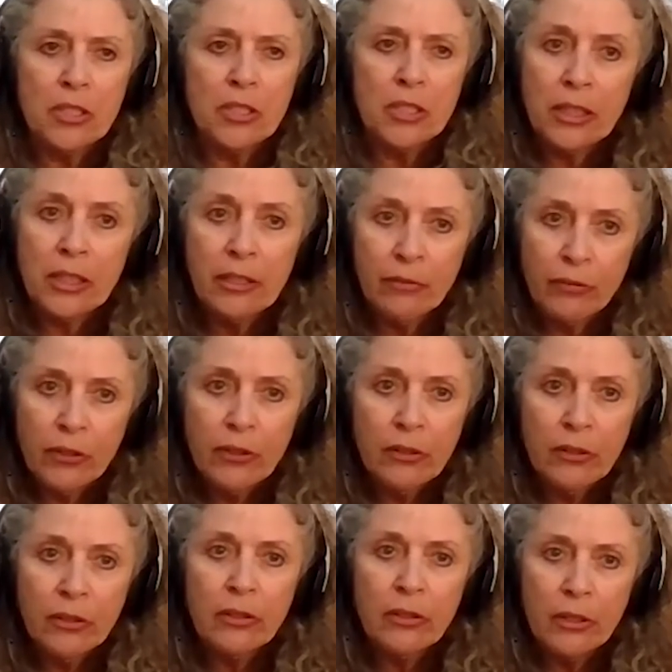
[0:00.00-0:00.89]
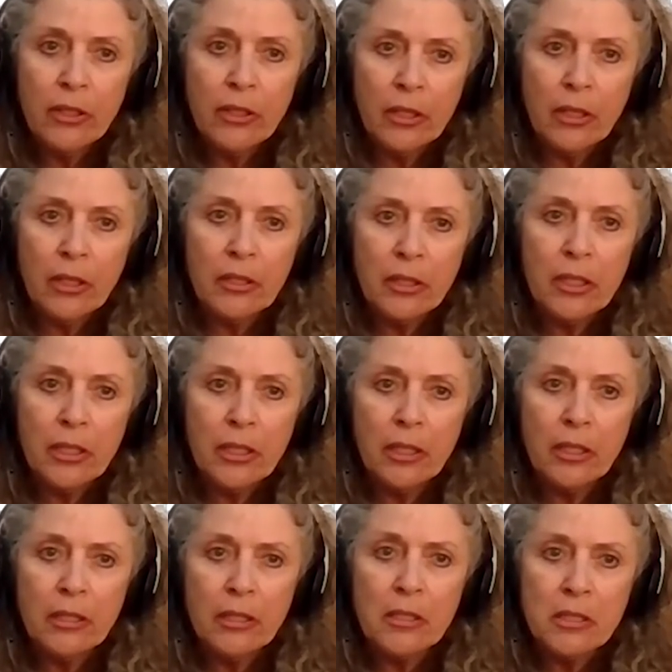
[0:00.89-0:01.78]
deliver the
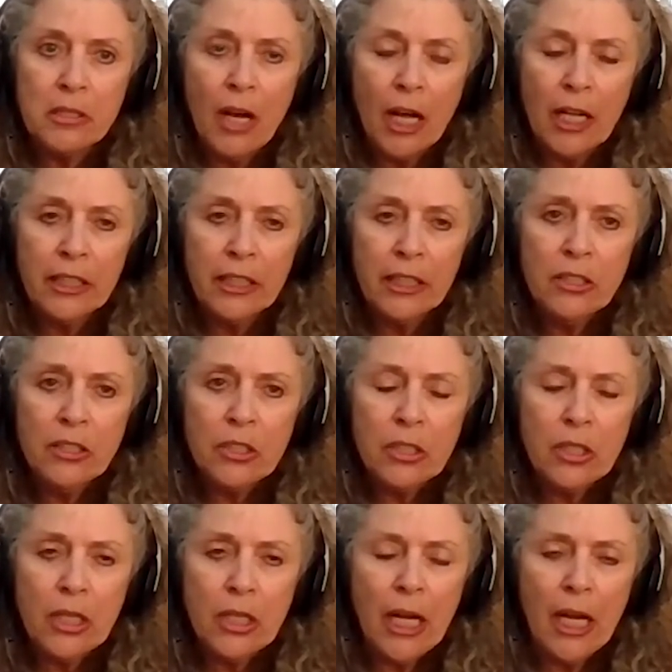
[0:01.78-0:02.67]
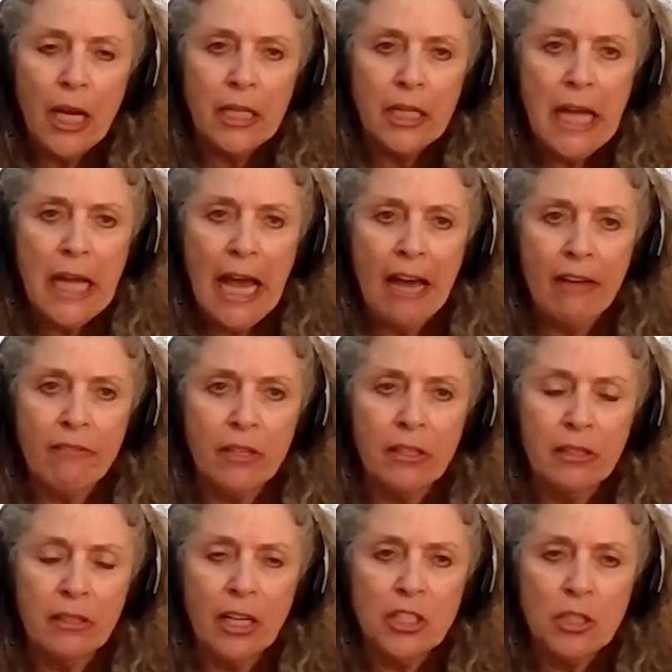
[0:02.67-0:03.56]
knowledge and have the
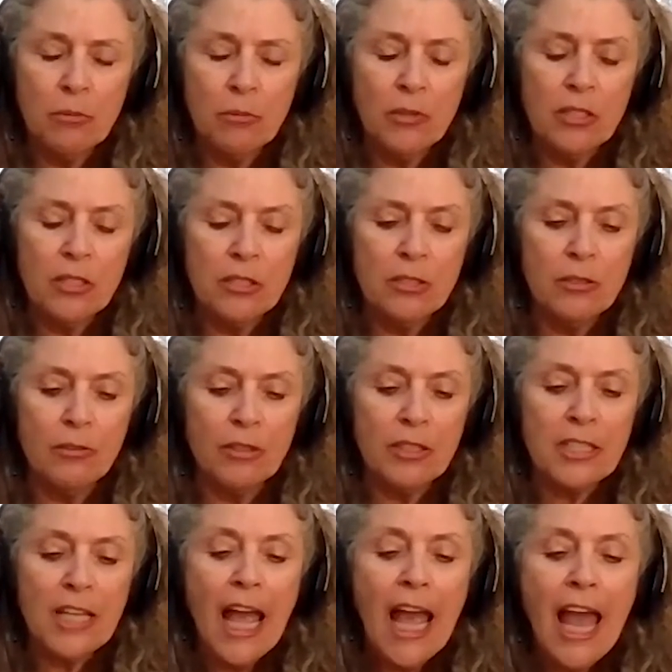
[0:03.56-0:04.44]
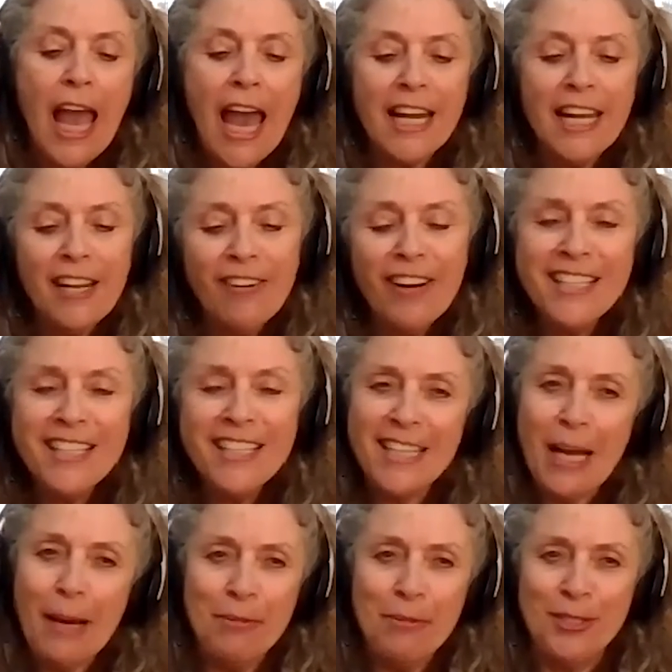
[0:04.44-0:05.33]
connection with the students. And here I see
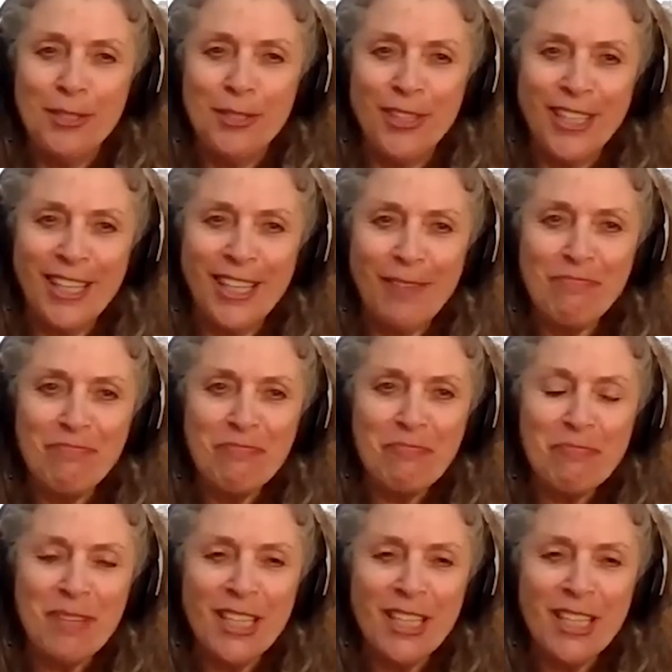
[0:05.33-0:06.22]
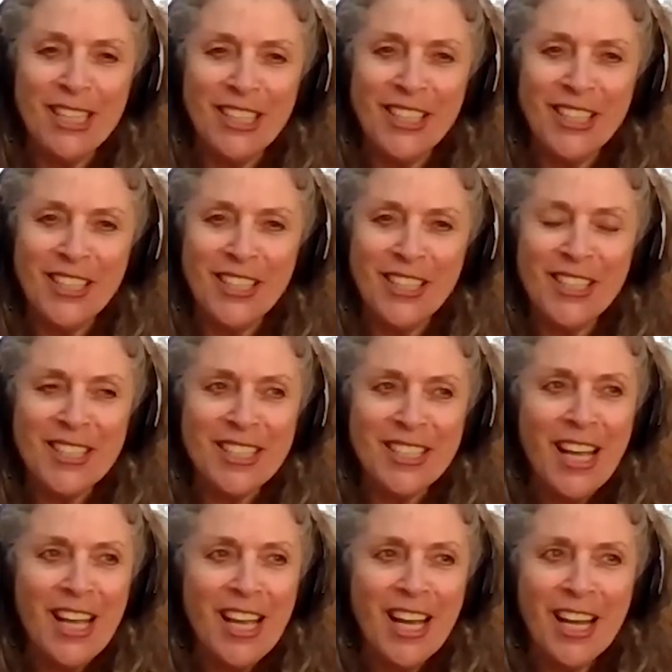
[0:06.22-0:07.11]
opportunity, because
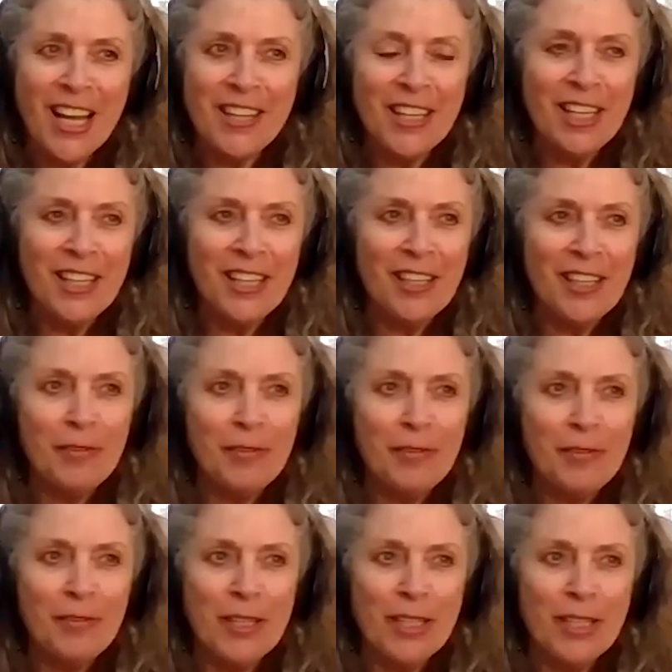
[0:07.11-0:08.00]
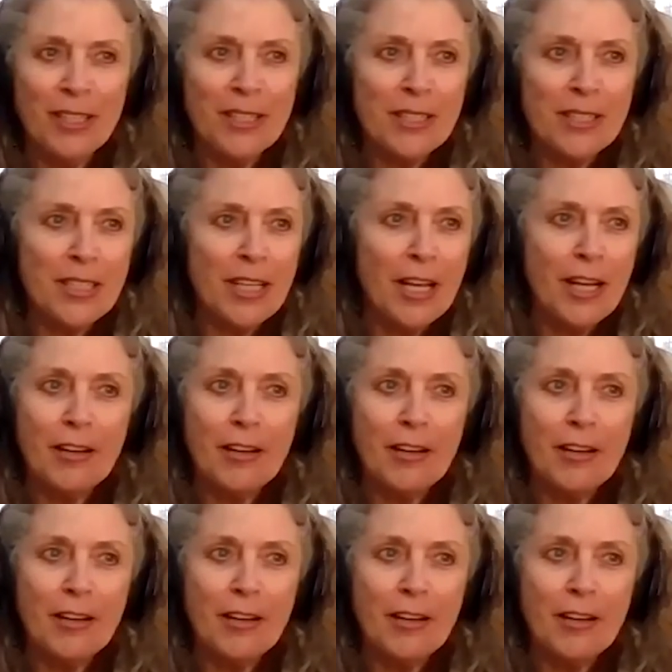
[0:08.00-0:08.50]
I think it was